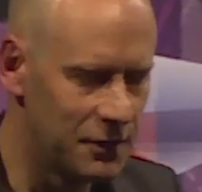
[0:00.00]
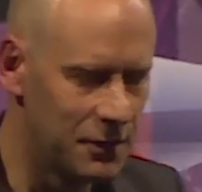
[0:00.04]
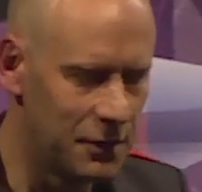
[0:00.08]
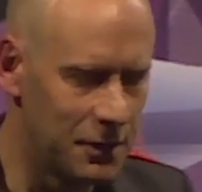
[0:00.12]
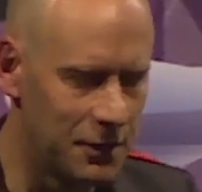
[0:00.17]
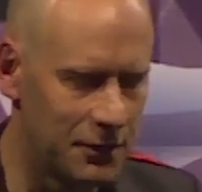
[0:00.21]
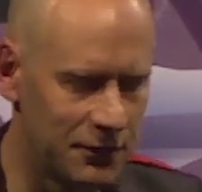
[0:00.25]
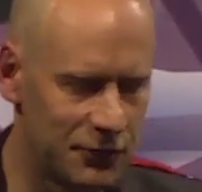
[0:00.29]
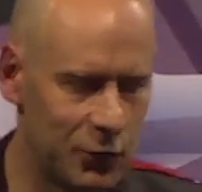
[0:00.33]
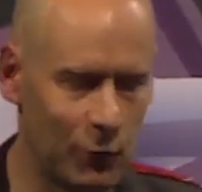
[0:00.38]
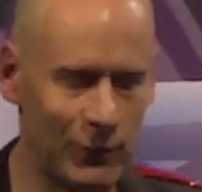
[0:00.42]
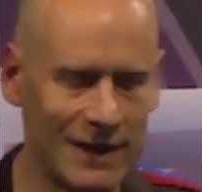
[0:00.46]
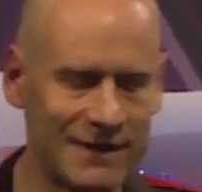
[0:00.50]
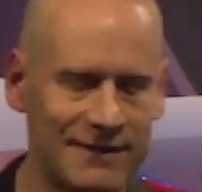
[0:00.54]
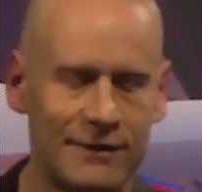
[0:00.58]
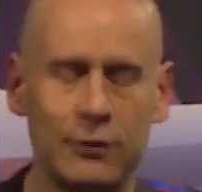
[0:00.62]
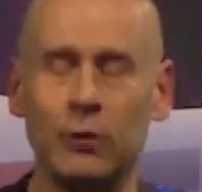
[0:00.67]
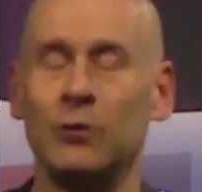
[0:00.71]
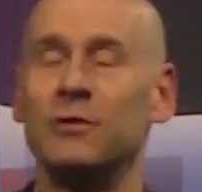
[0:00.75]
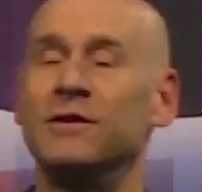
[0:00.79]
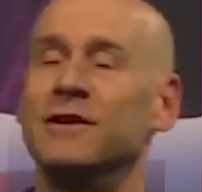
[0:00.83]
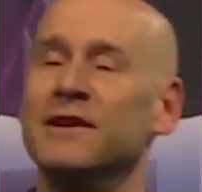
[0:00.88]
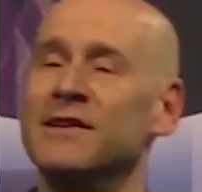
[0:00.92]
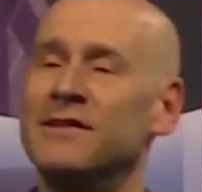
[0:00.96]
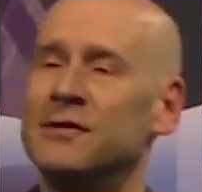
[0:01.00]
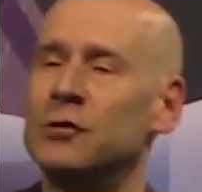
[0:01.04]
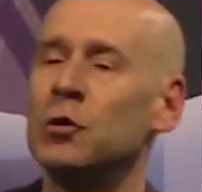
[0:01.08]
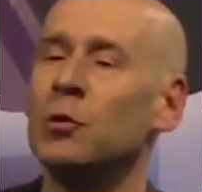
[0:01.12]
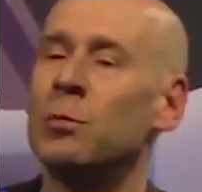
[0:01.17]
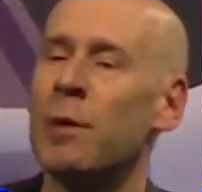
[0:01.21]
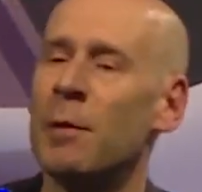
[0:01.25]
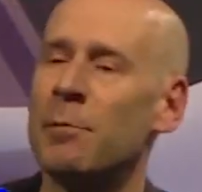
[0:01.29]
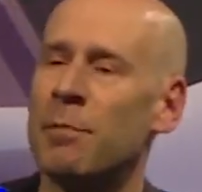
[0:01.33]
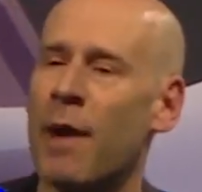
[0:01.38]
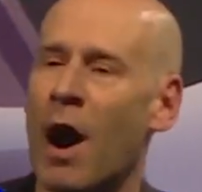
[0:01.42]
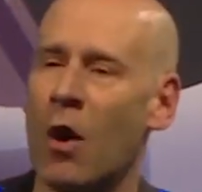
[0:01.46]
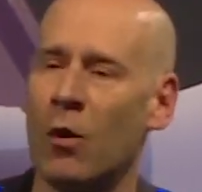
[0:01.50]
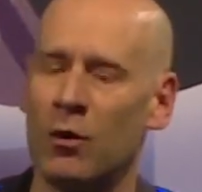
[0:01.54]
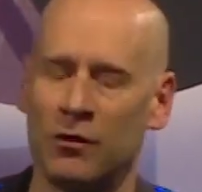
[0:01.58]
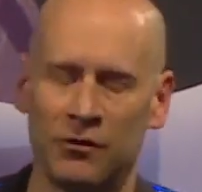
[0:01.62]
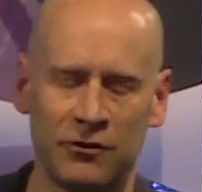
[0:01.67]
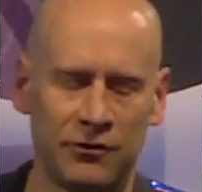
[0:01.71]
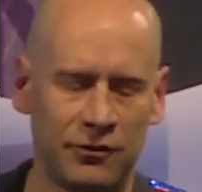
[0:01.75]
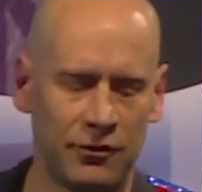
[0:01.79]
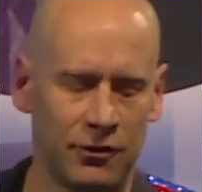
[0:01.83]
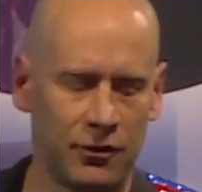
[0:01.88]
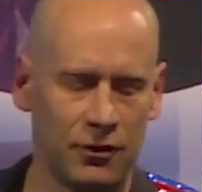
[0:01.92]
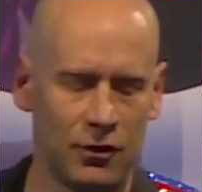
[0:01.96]
So let's use these
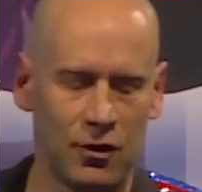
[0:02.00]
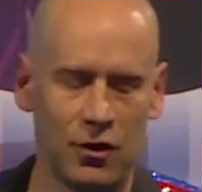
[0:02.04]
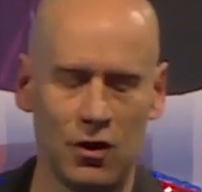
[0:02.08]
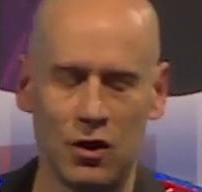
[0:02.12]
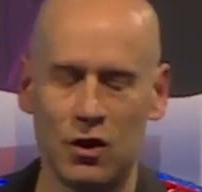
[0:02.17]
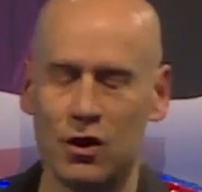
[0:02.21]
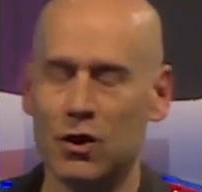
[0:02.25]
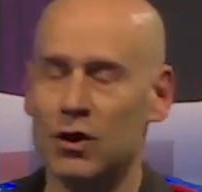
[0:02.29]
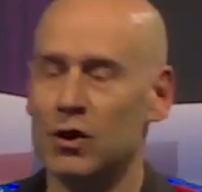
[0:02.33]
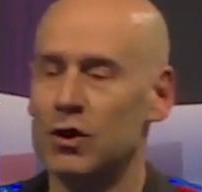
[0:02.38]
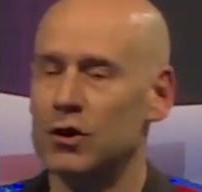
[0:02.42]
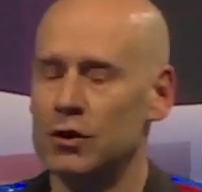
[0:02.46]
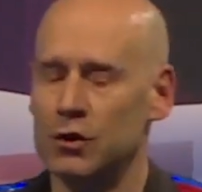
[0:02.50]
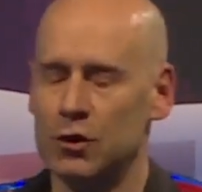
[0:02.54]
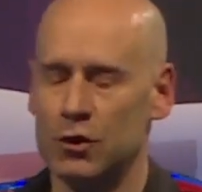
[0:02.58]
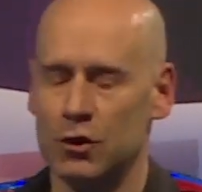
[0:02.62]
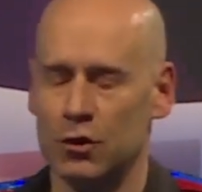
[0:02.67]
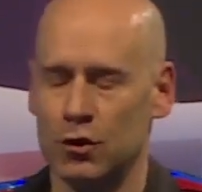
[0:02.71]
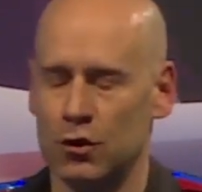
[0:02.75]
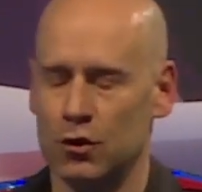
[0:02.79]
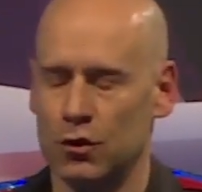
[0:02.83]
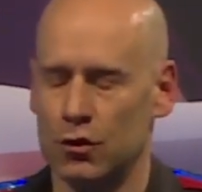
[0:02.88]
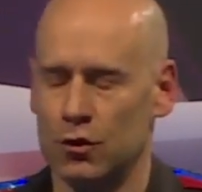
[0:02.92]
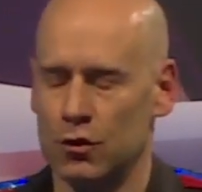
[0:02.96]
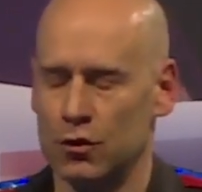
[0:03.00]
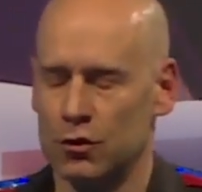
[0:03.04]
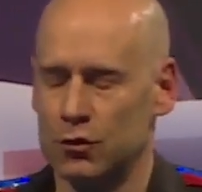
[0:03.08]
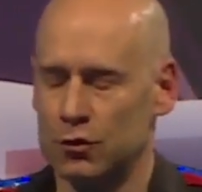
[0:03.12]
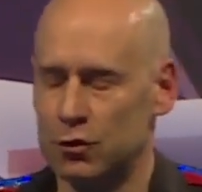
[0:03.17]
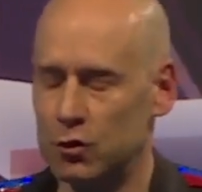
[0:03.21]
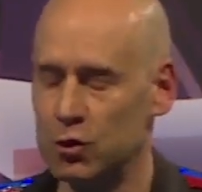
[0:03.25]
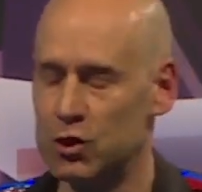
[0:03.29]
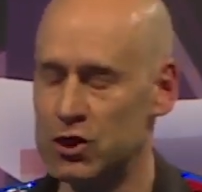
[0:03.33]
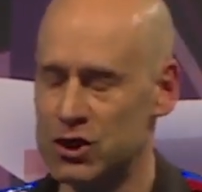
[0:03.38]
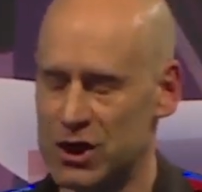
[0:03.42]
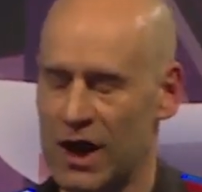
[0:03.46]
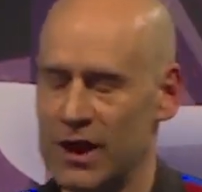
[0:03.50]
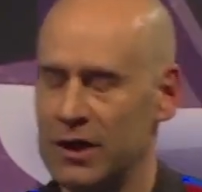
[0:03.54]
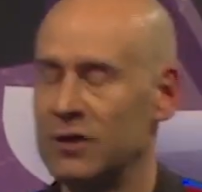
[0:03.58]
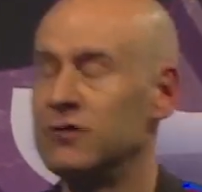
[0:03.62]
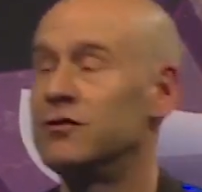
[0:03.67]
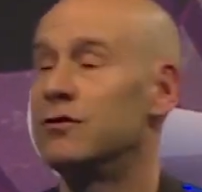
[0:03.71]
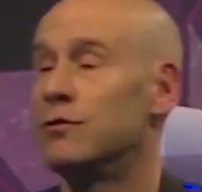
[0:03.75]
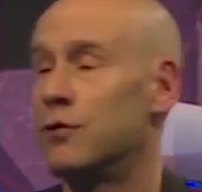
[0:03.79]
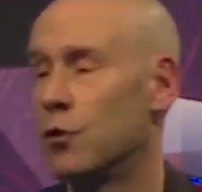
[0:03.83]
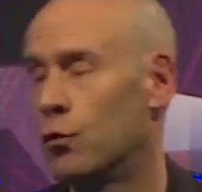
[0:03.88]
superpowers to change the